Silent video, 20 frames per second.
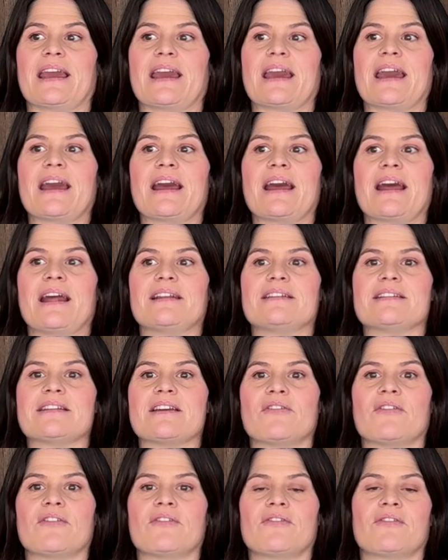And
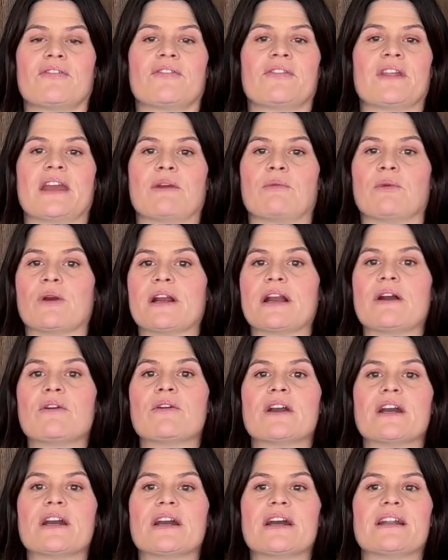if they work
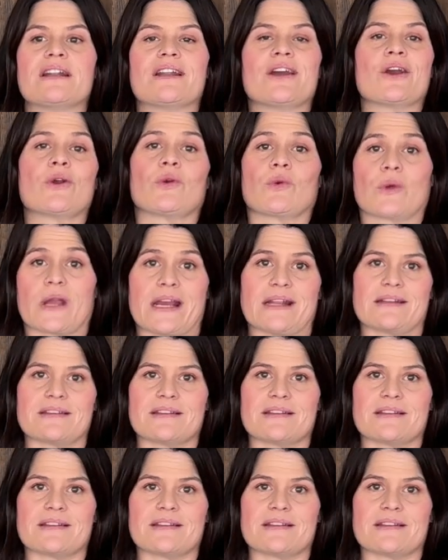out good, great.